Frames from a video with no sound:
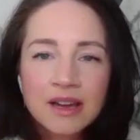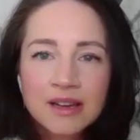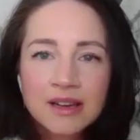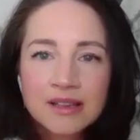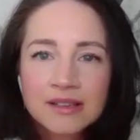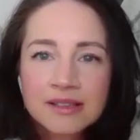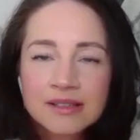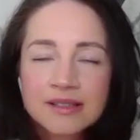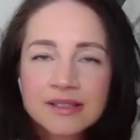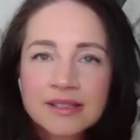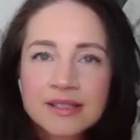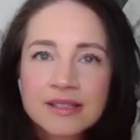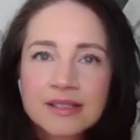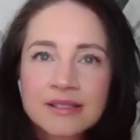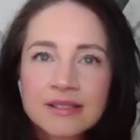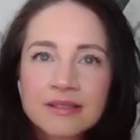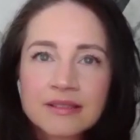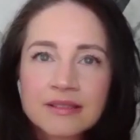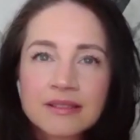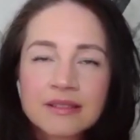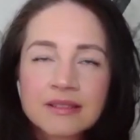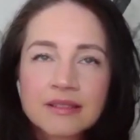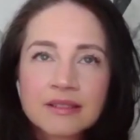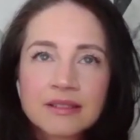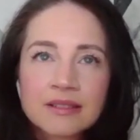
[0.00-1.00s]
does
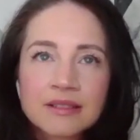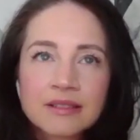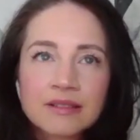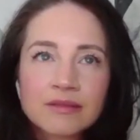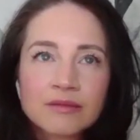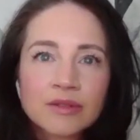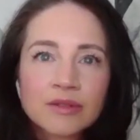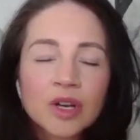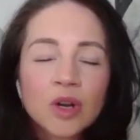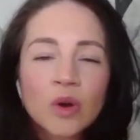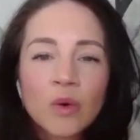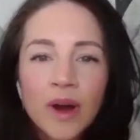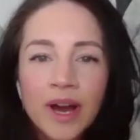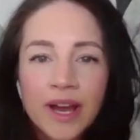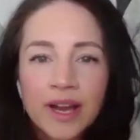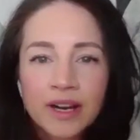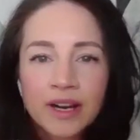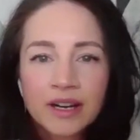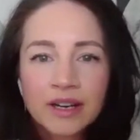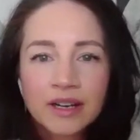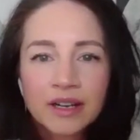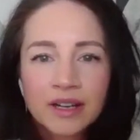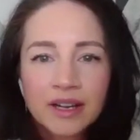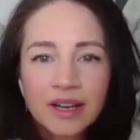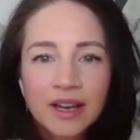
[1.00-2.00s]

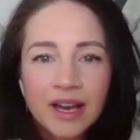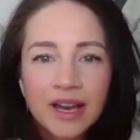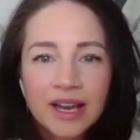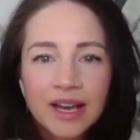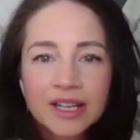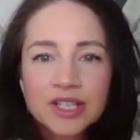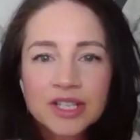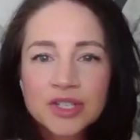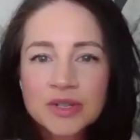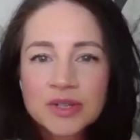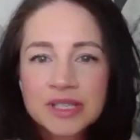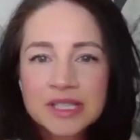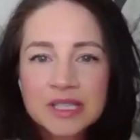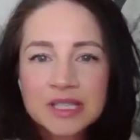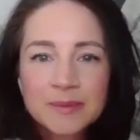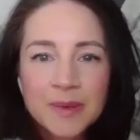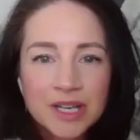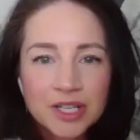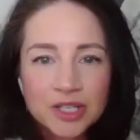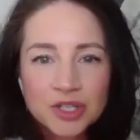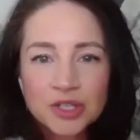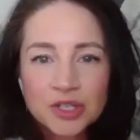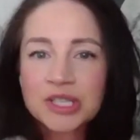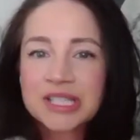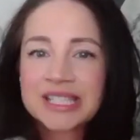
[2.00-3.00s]
require extra
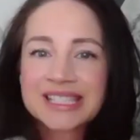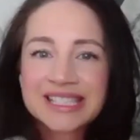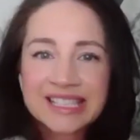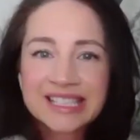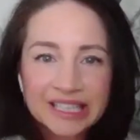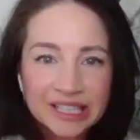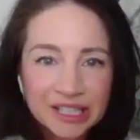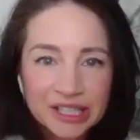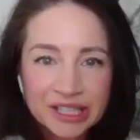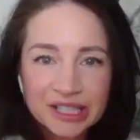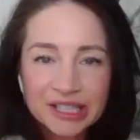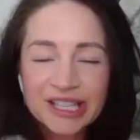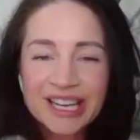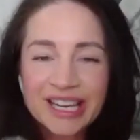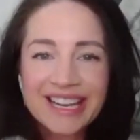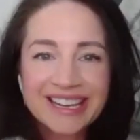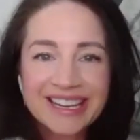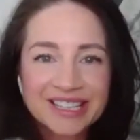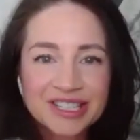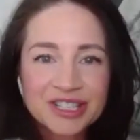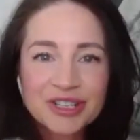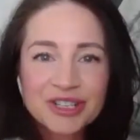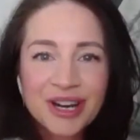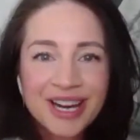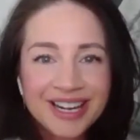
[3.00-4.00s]
special skill
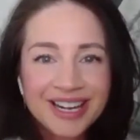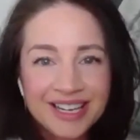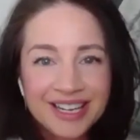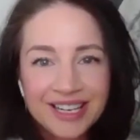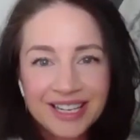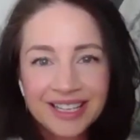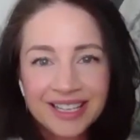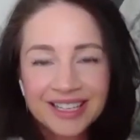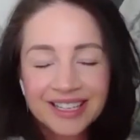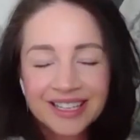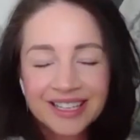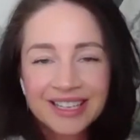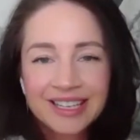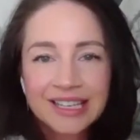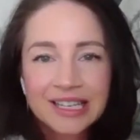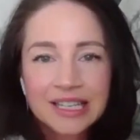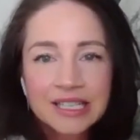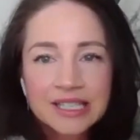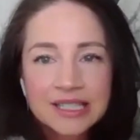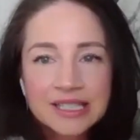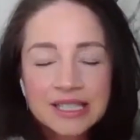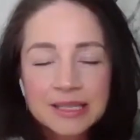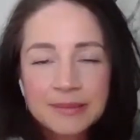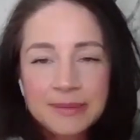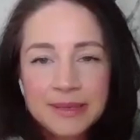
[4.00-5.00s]
and training
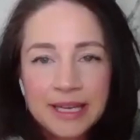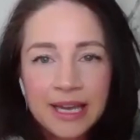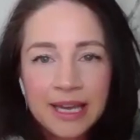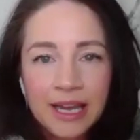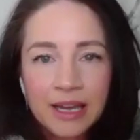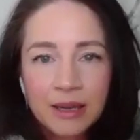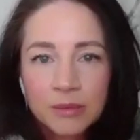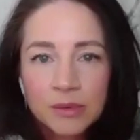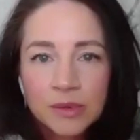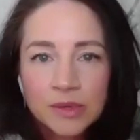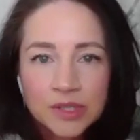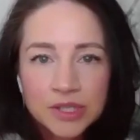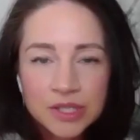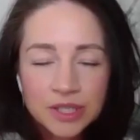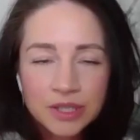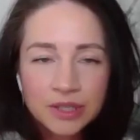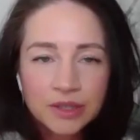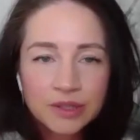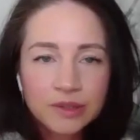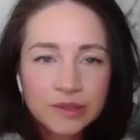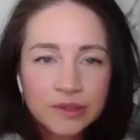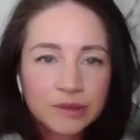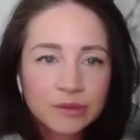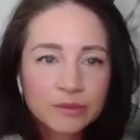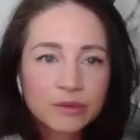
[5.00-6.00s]
to be able
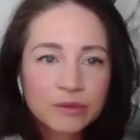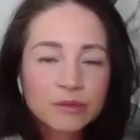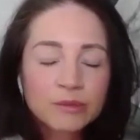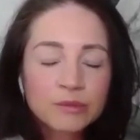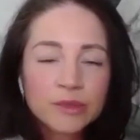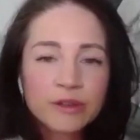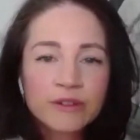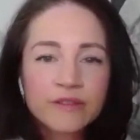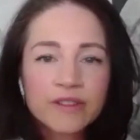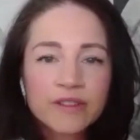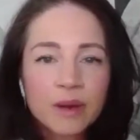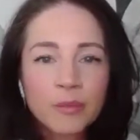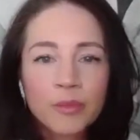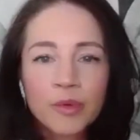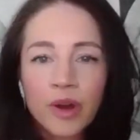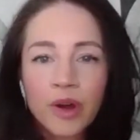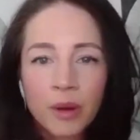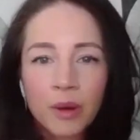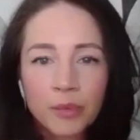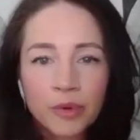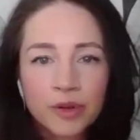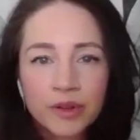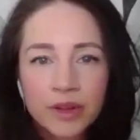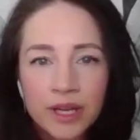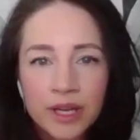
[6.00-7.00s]
to remove them
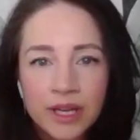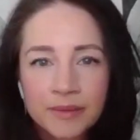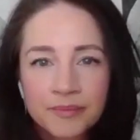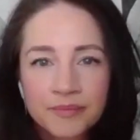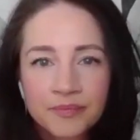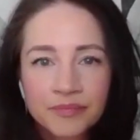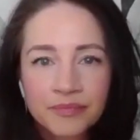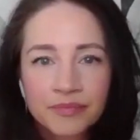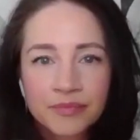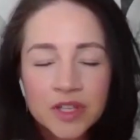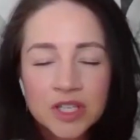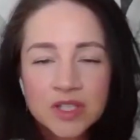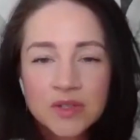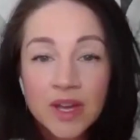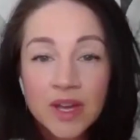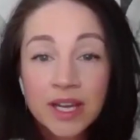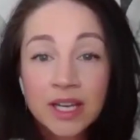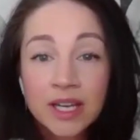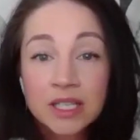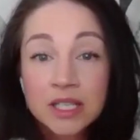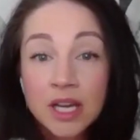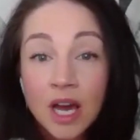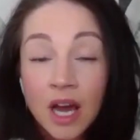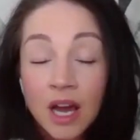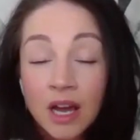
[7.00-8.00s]
properly. So
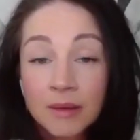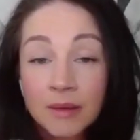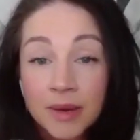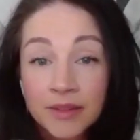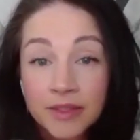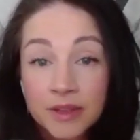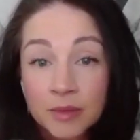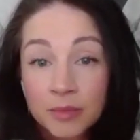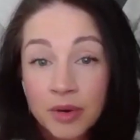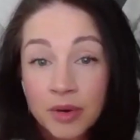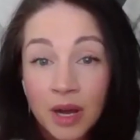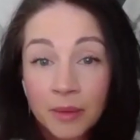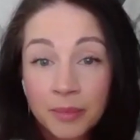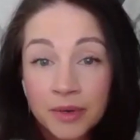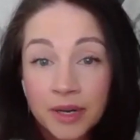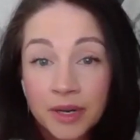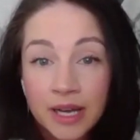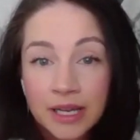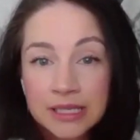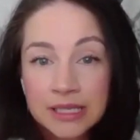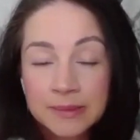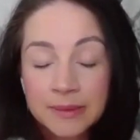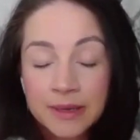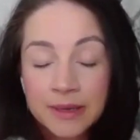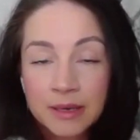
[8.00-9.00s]
I can talk about the
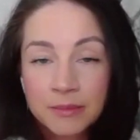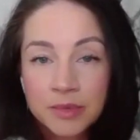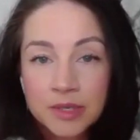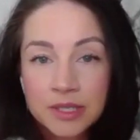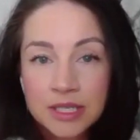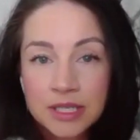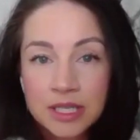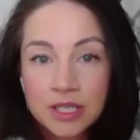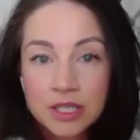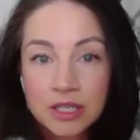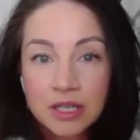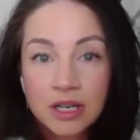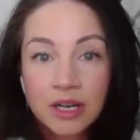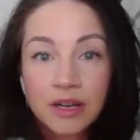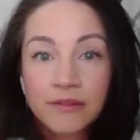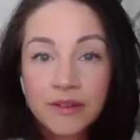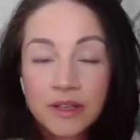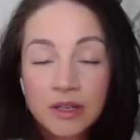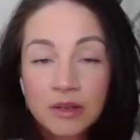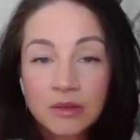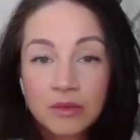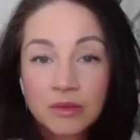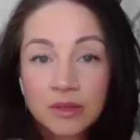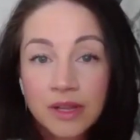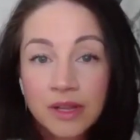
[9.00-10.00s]
proper explant procedure
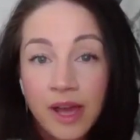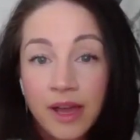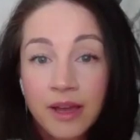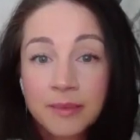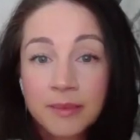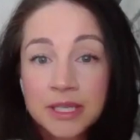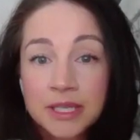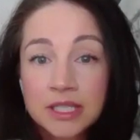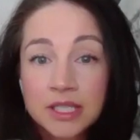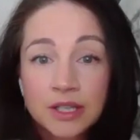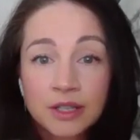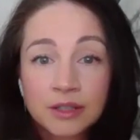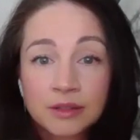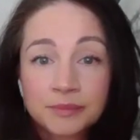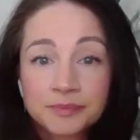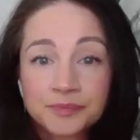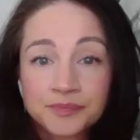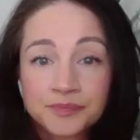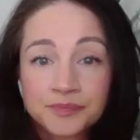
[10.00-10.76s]
if you would like me to.